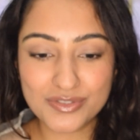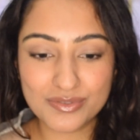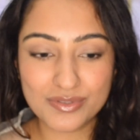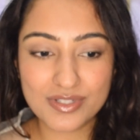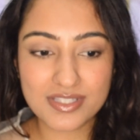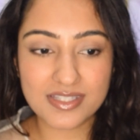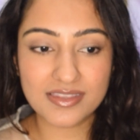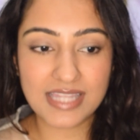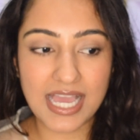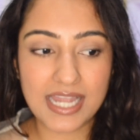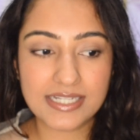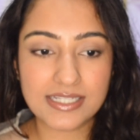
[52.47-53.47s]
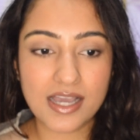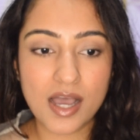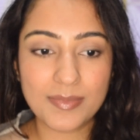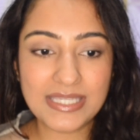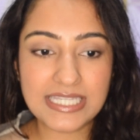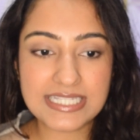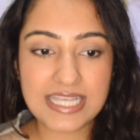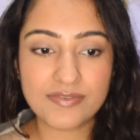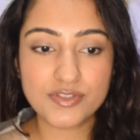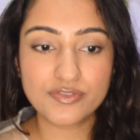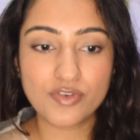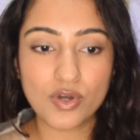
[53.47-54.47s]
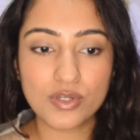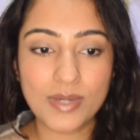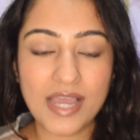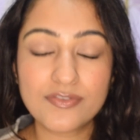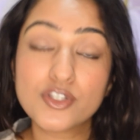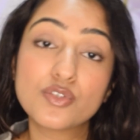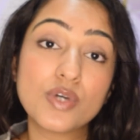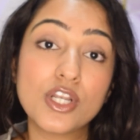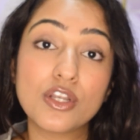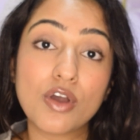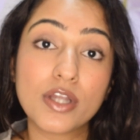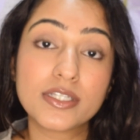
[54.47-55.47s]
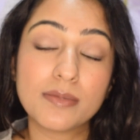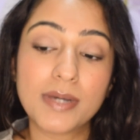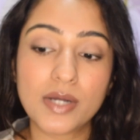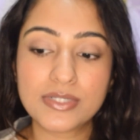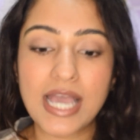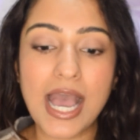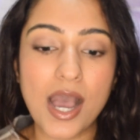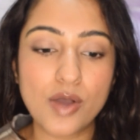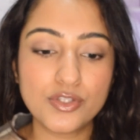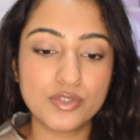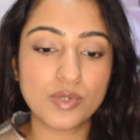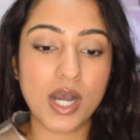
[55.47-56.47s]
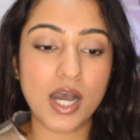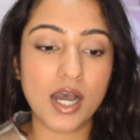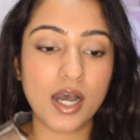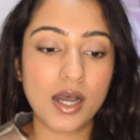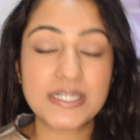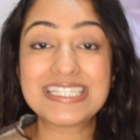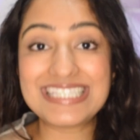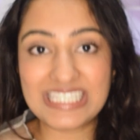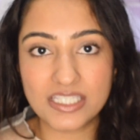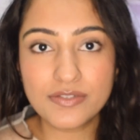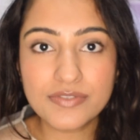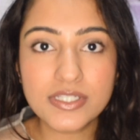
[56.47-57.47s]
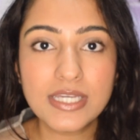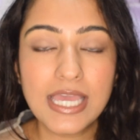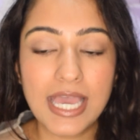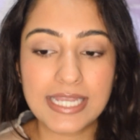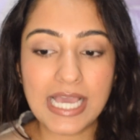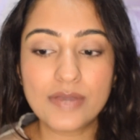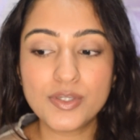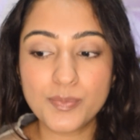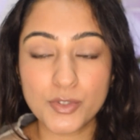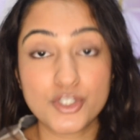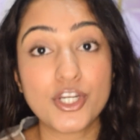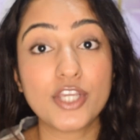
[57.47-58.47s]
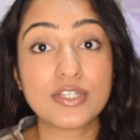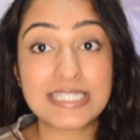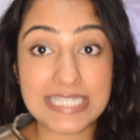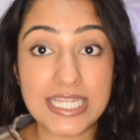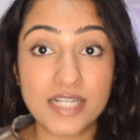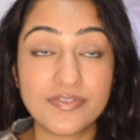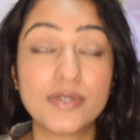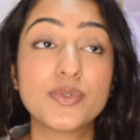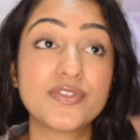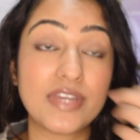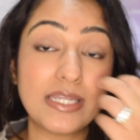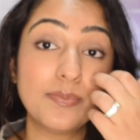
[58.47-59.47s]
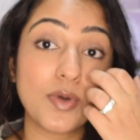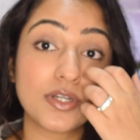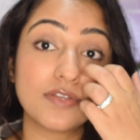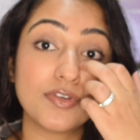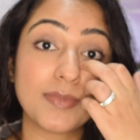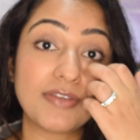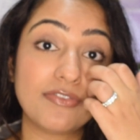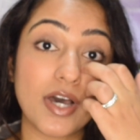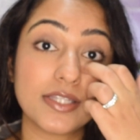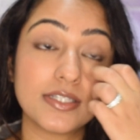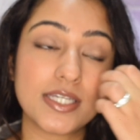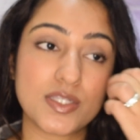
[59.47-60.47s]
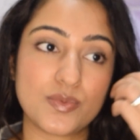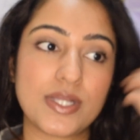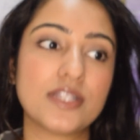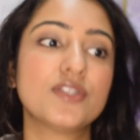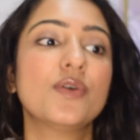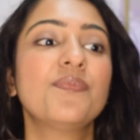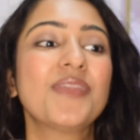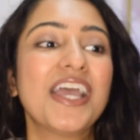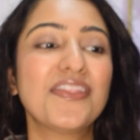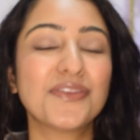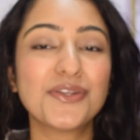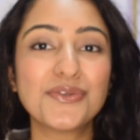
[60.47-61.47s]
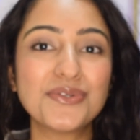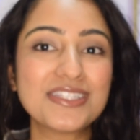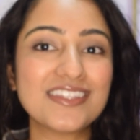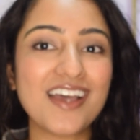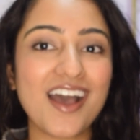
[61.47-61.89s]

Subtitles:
rules that army kids have to follow have to do a lot about how you are perceived and how you portray yourself. It was very important for my father as well. So there are rules in the